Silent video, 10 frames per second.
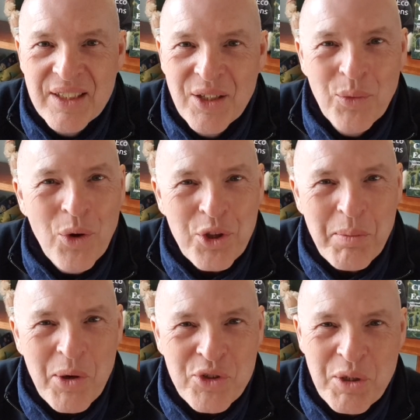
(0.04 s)
What are the
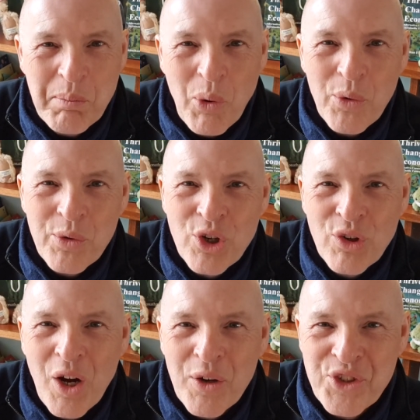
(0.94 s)
most important
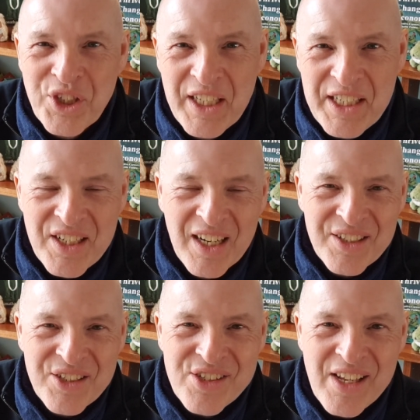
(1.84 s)
graphs you need to
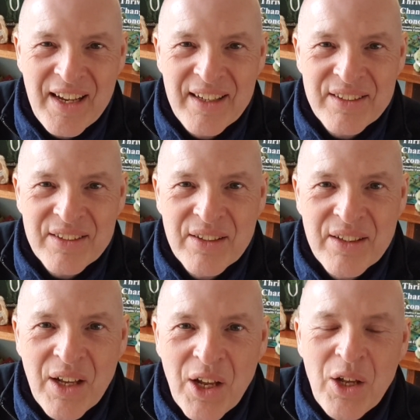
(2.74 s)
understand?
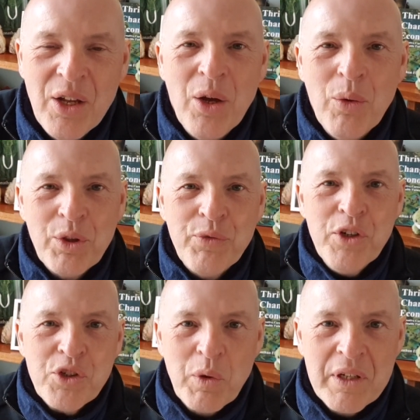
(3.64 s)
Well, the
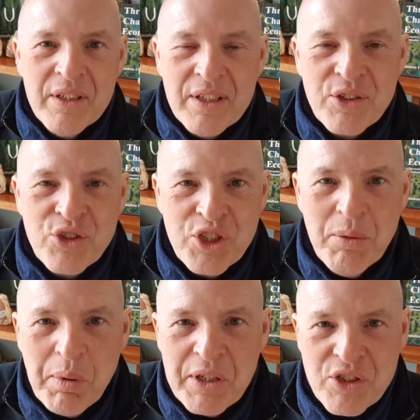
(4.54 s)
first one, the
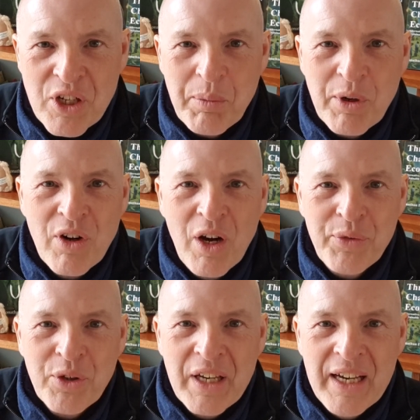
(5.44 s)
simplest type of graph
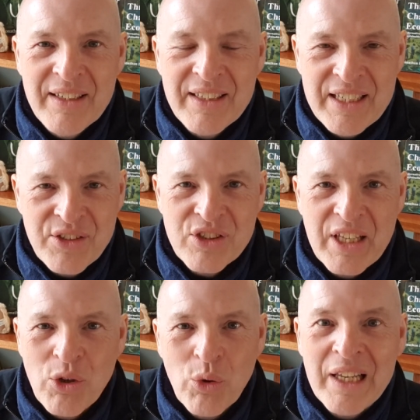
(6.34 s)
you can get is they
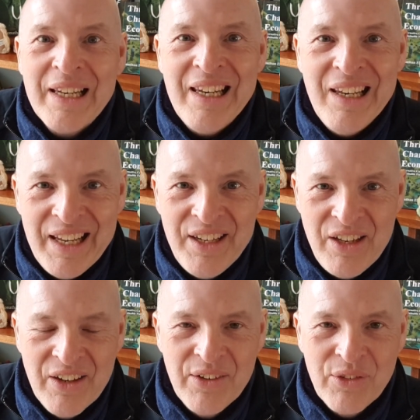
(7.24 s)
call it
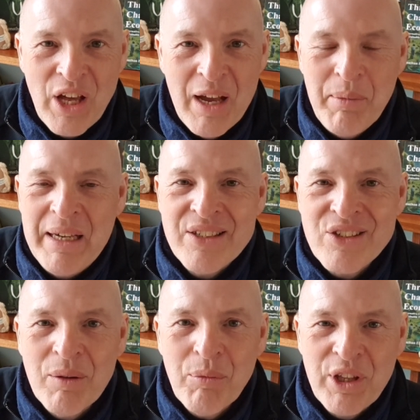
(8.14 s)
linear. That means
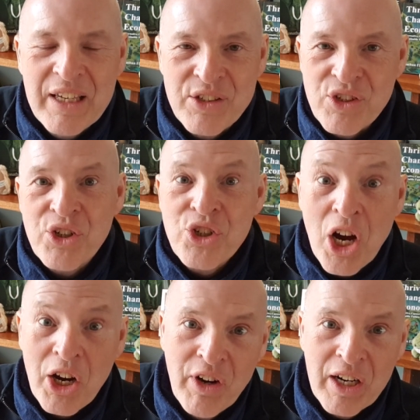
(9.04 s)
something is
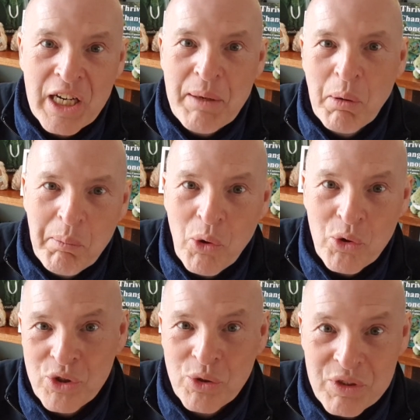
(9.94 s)
directly
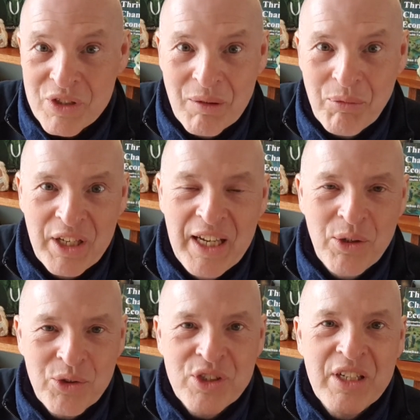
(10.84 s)
proportional to something
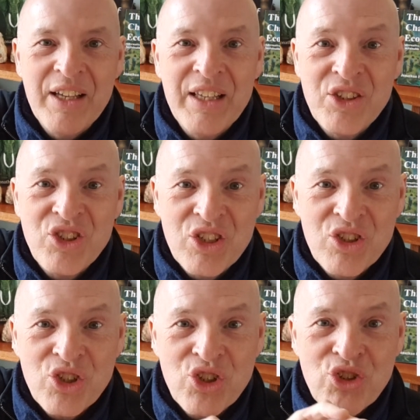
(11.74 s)
else, and that's just
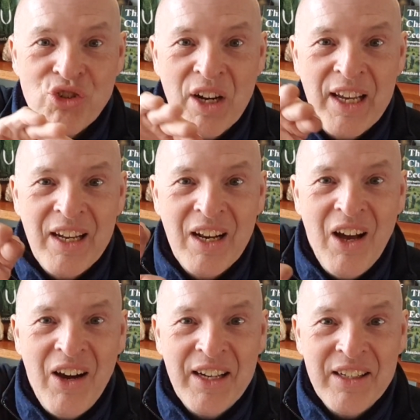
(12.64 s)
a straight
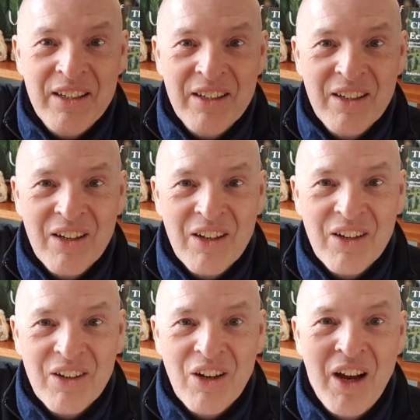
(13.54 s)
line
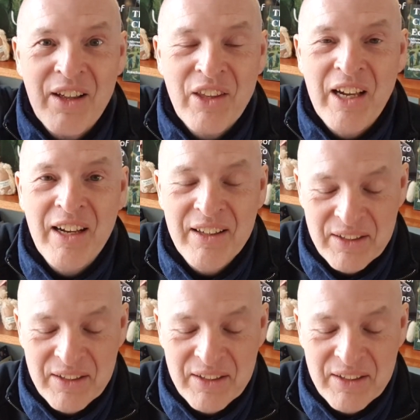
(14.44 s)
like that.